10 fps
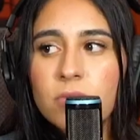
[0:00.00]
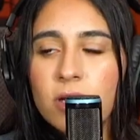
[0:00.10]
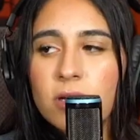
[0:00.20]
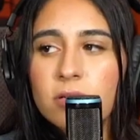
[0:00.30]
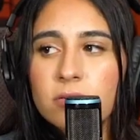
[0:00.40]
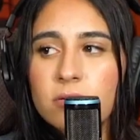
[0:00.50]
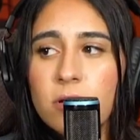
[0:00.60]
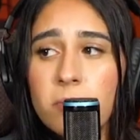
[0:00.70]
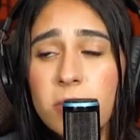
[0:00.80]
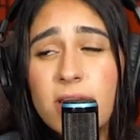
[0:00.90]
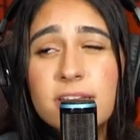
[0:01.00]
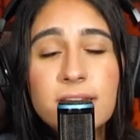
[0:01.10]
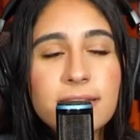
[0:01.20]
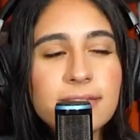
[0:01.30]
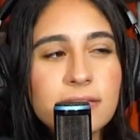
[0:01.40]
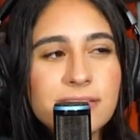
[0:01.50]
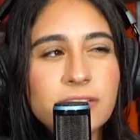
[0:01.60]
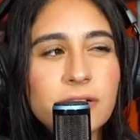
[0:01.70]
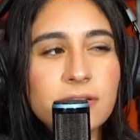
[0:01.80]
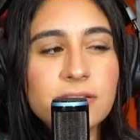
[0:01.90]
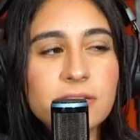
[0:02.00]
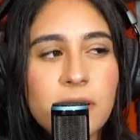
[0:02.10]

yeah. app. But I actually think TikTok is